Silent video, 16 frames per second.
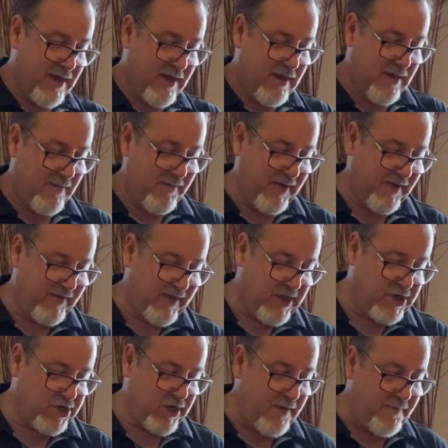
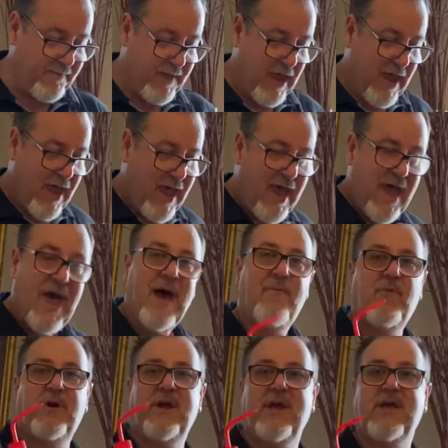position. And
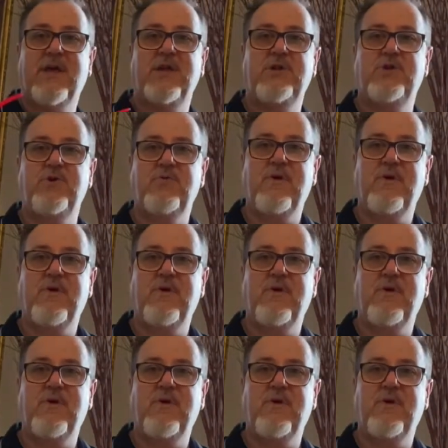what I can do